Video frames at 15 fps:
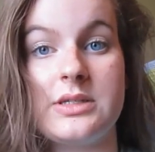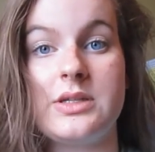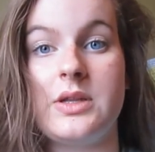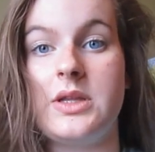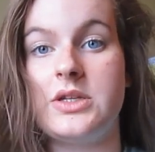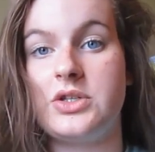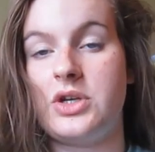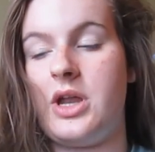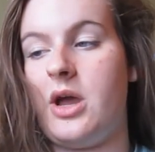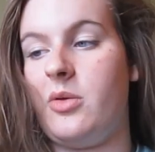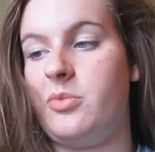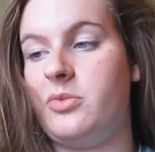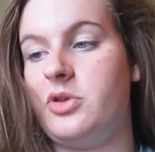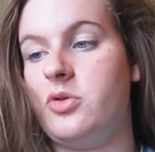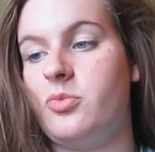So this should
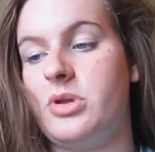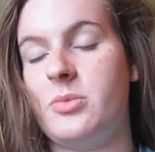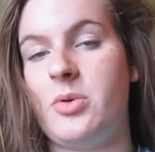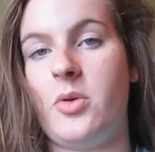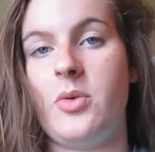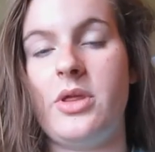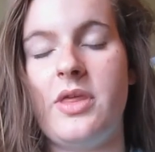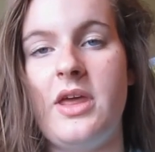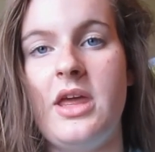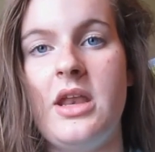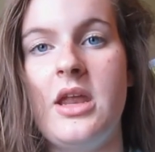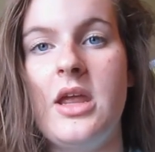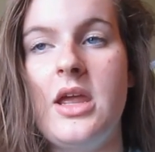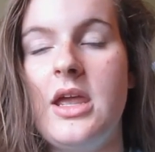help new people with it.